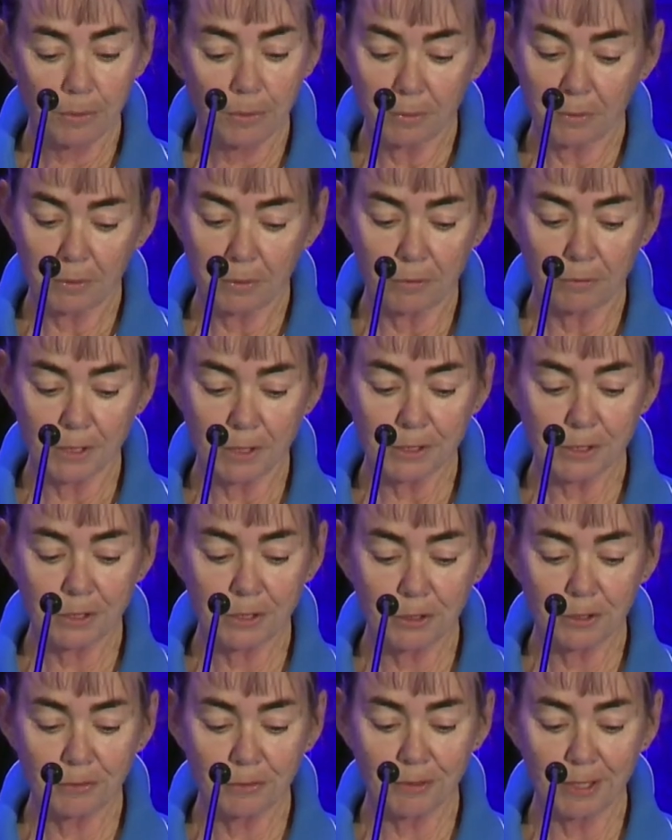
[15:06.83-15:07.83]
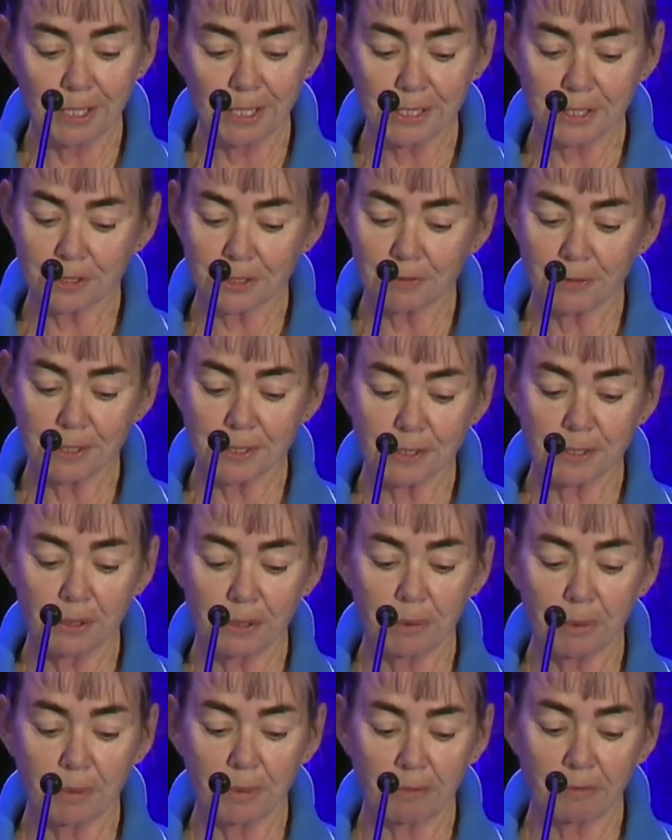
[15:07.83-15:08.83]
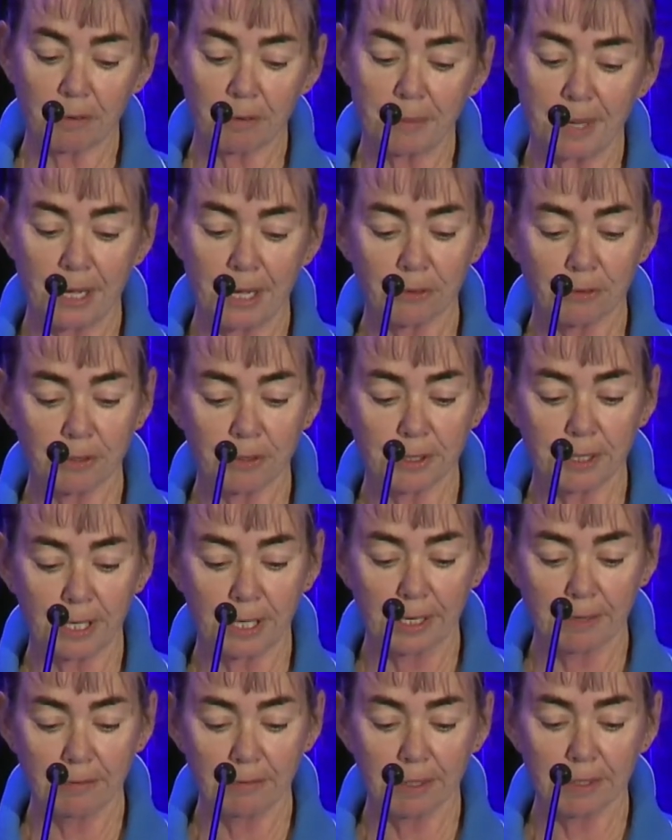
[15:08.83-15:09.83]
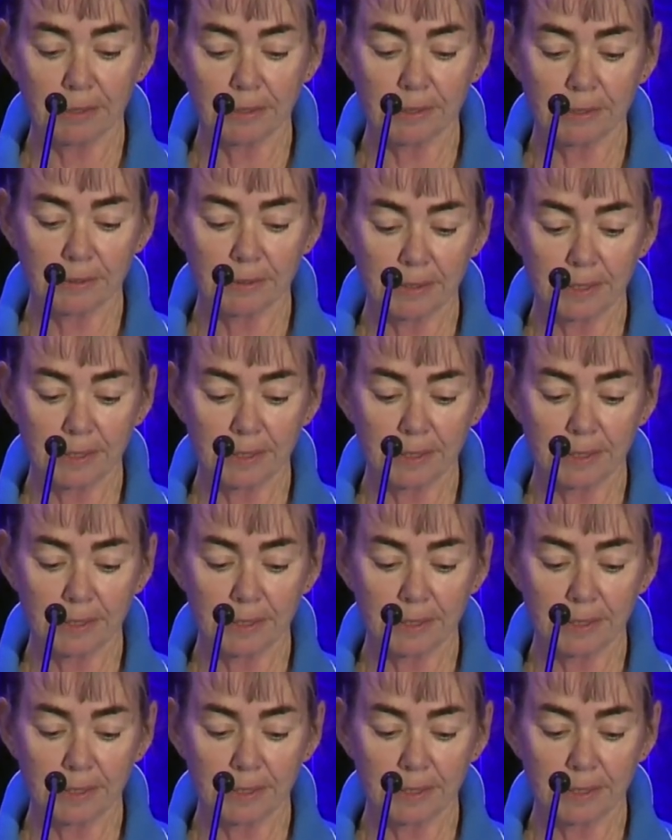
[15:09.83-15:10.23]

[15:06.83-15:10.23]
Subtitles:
The release to rescue, we went from 111